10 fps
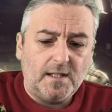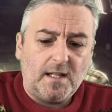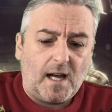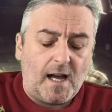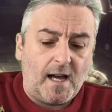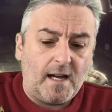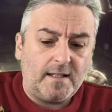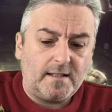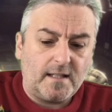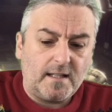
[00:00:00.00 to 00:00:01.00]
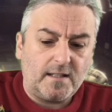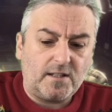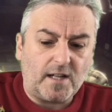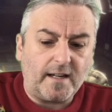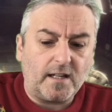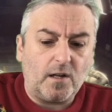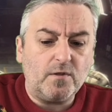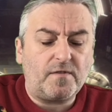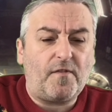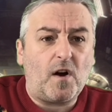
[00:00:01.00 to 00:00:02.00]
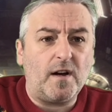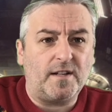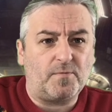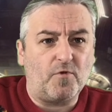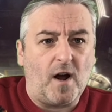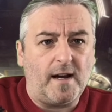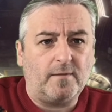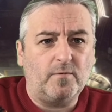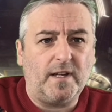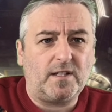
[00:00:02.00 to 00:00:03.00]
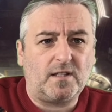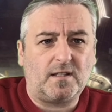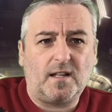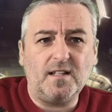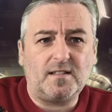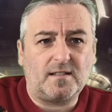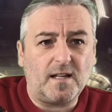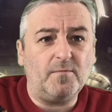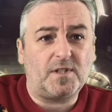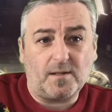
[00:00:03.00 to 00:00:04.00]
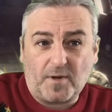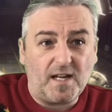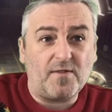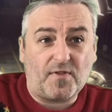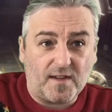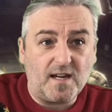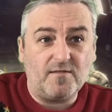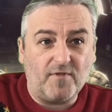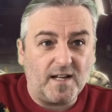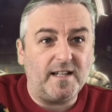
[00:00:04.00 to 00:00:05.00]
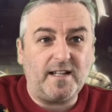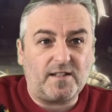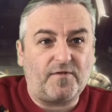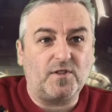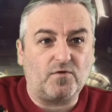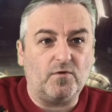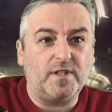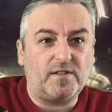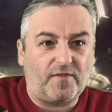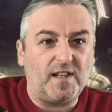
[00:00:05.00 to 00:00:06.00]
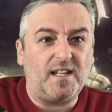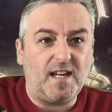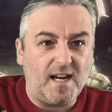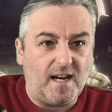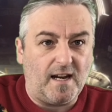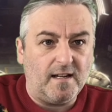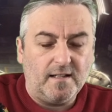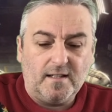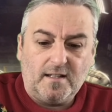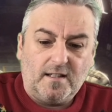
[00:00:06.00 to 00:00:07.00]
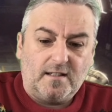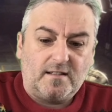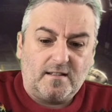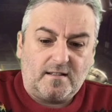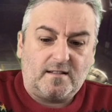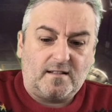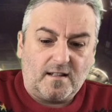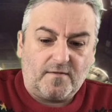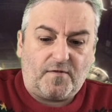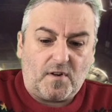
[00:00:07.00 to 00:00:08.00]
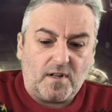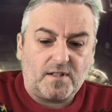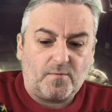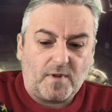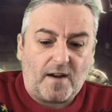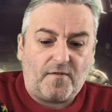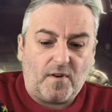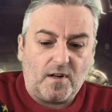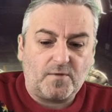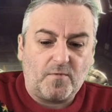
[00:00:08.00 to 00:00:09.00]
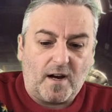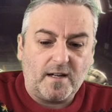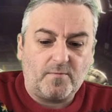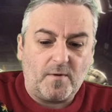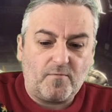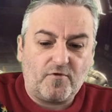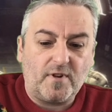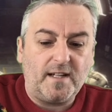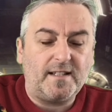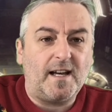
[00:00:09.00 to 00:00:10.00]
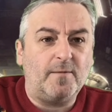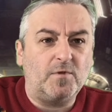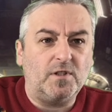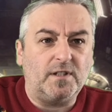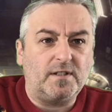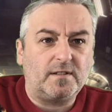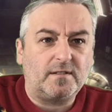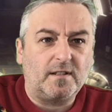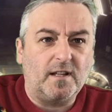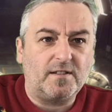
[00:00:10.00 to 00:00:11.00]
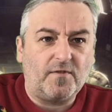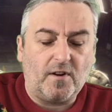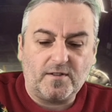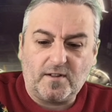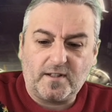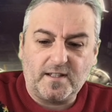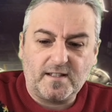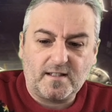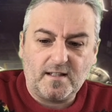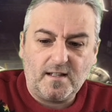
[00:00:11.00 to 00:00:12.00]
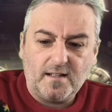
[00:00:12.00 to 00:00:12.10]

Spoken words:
And Django's Fire Spray, which seems to be the release for droids for the year. That fire spray has been pretty damn good as far as I can see.